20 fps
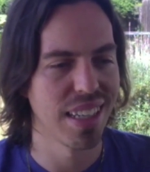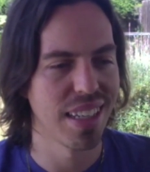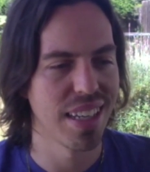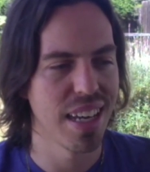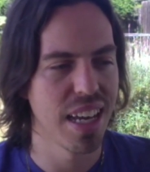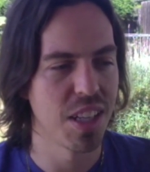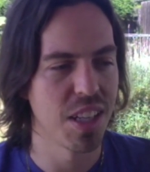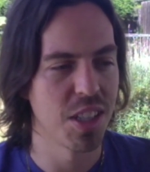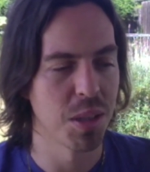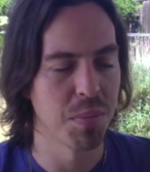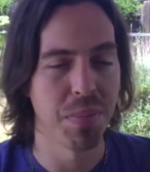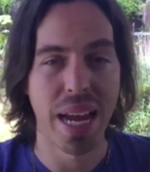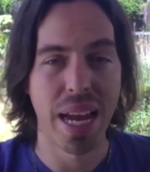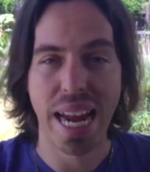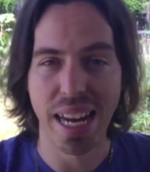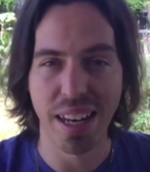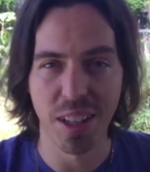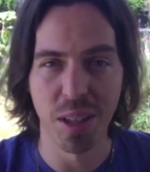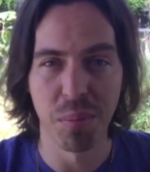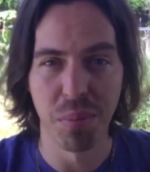It's a
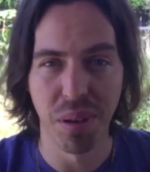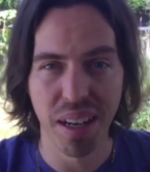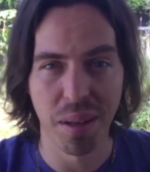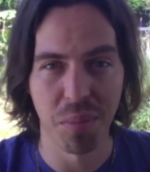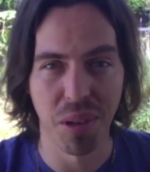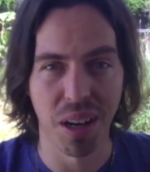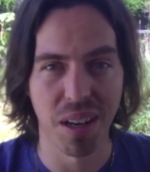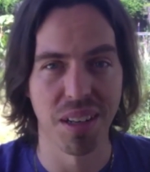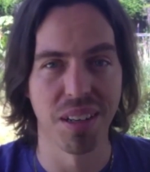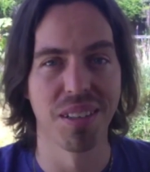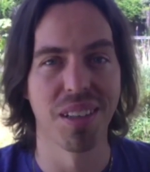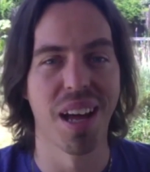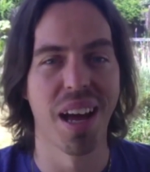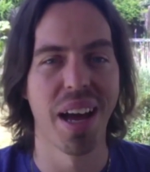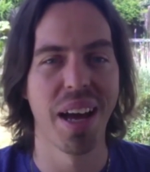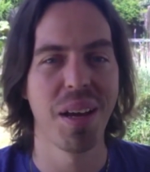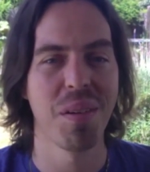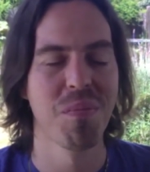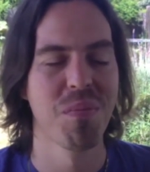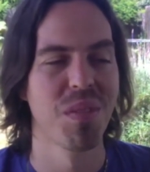pain in the butt, I'm not going to
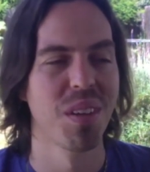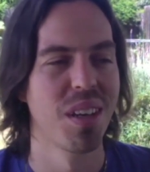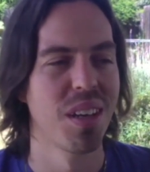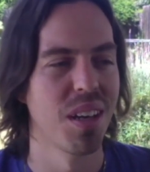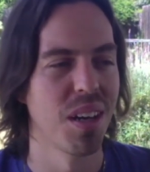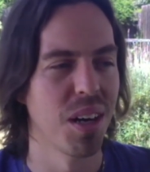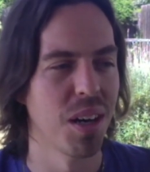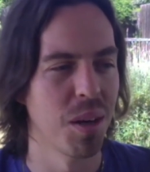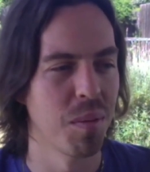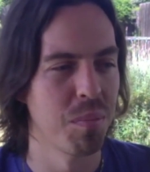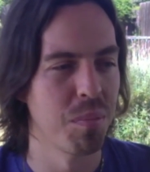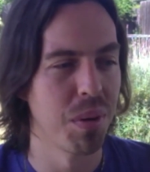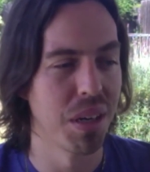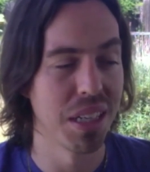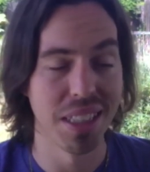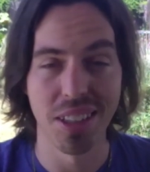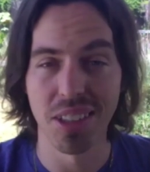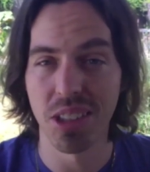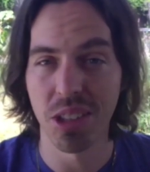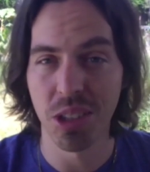lie,
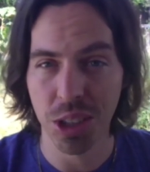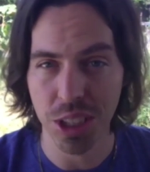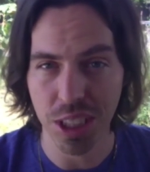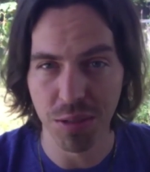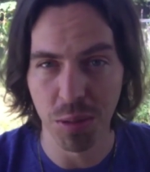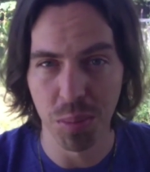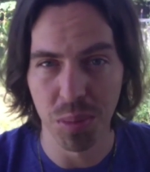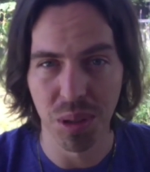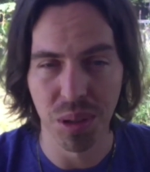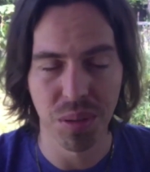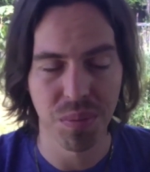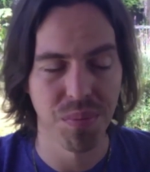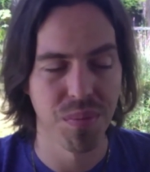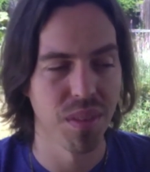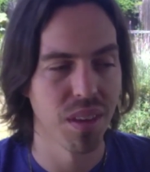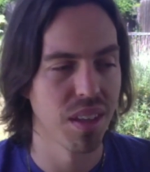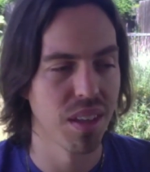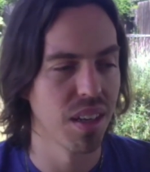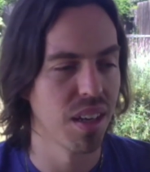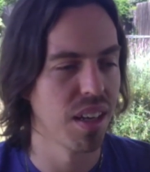but it is achievable.
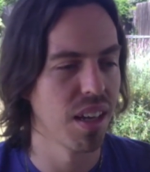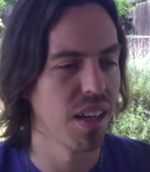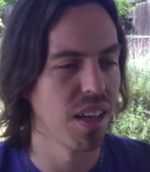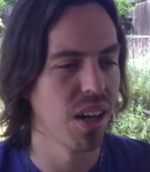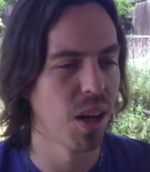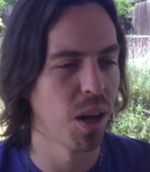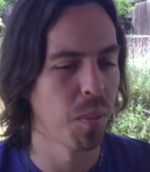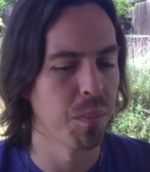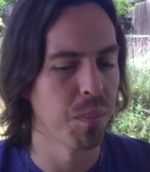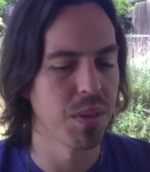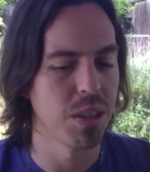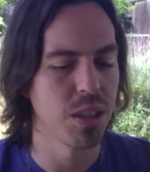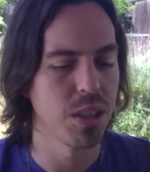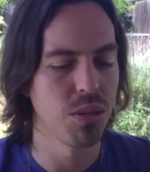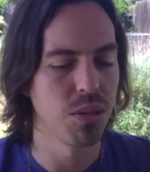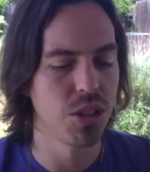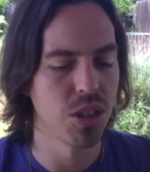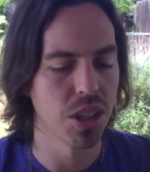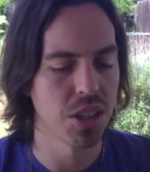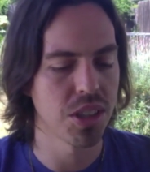
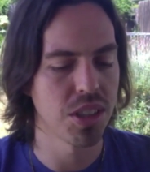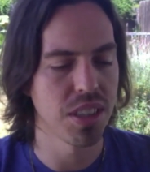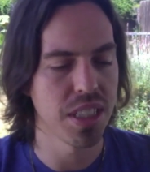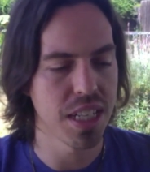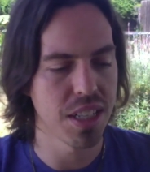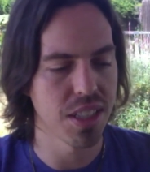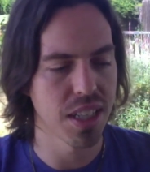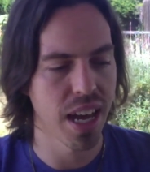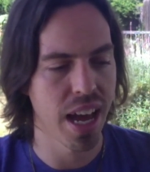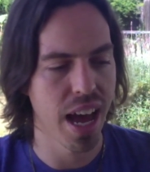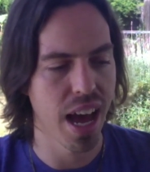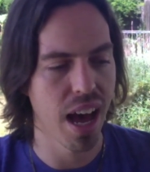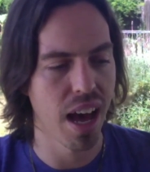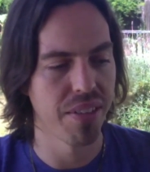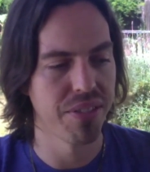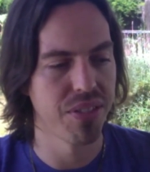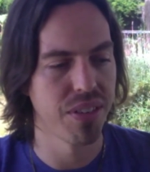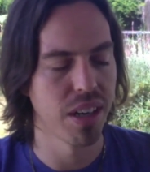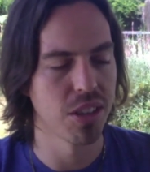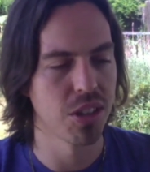You just need to
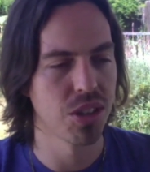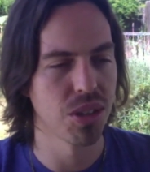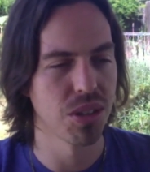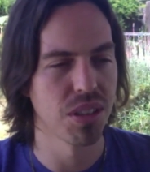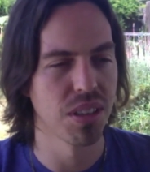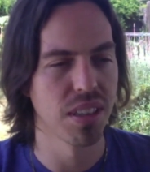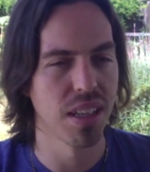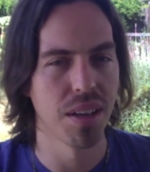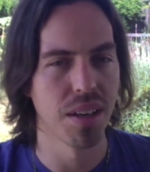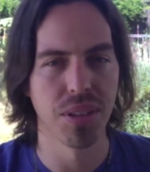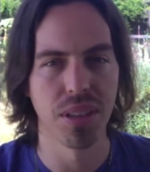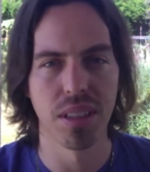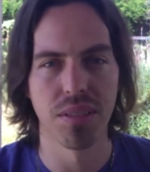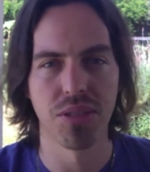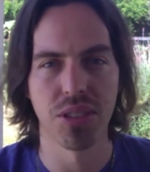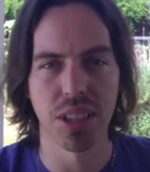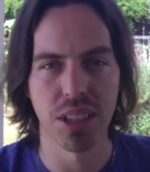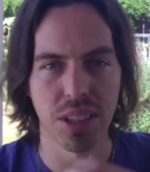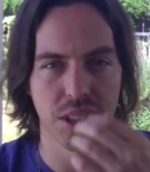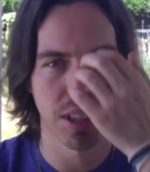have a certain level
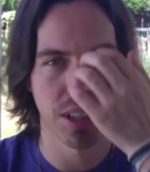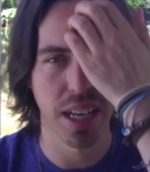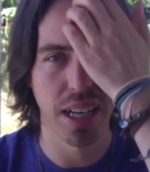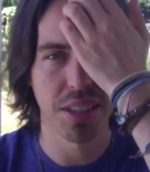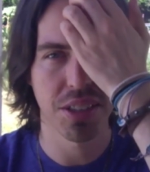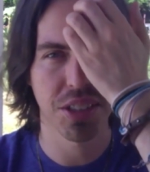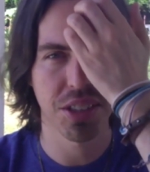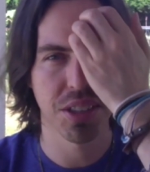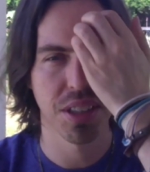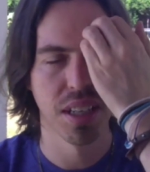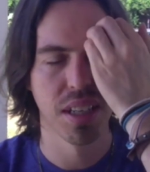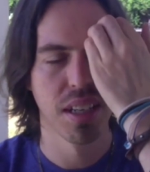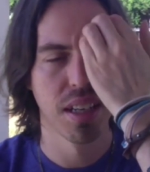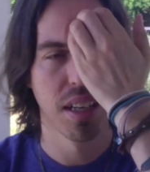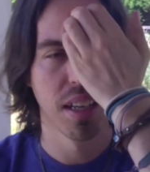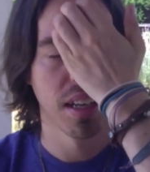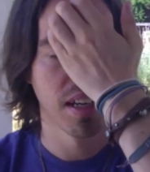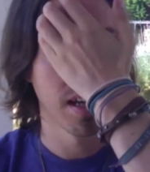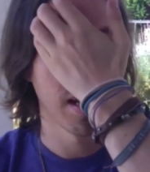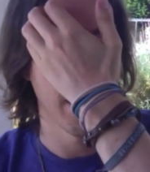of success
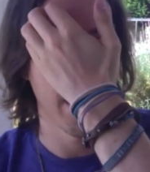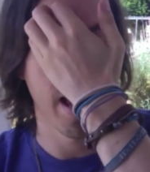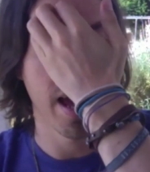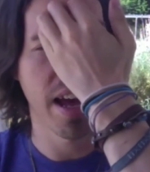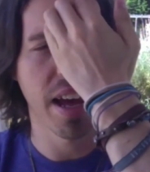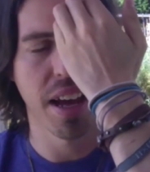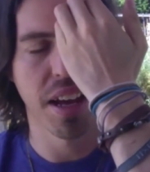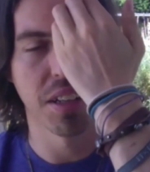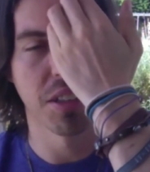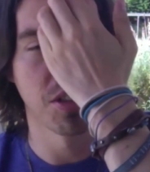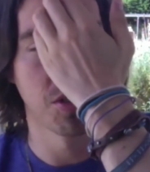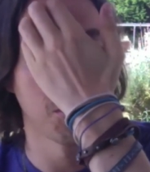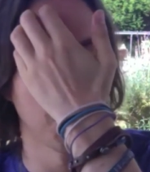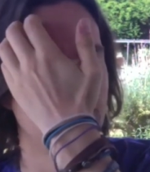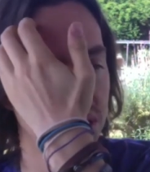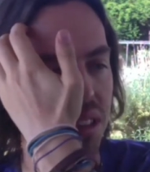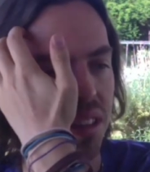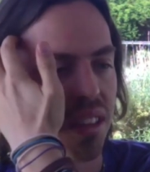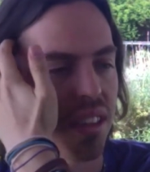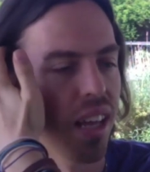and
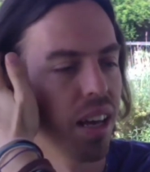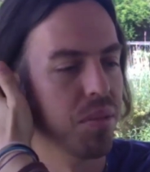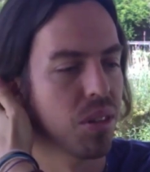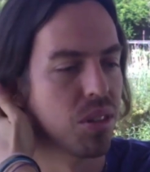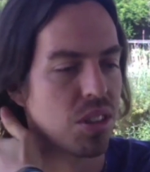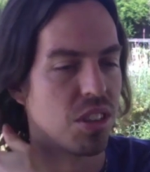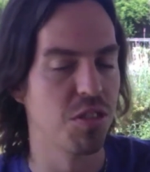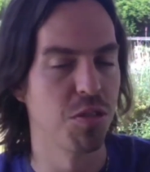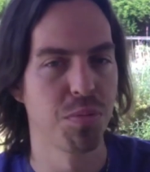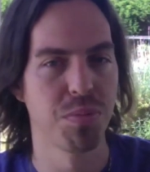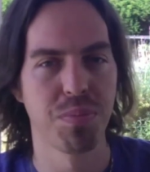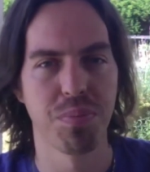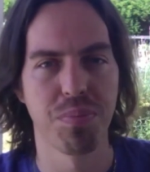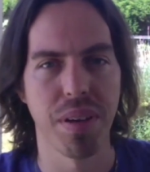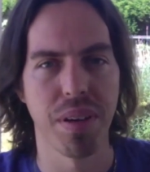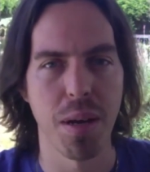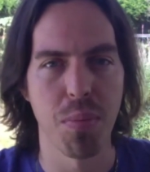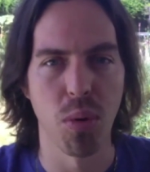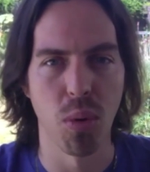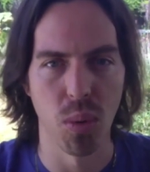certain levels of
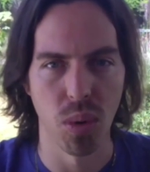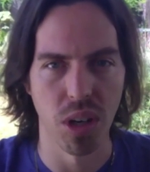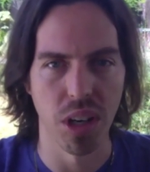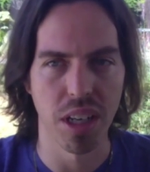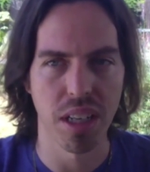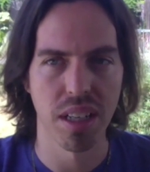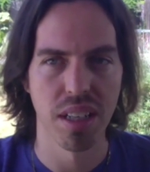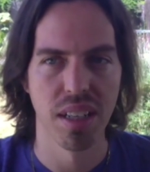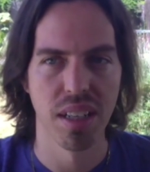paperwork.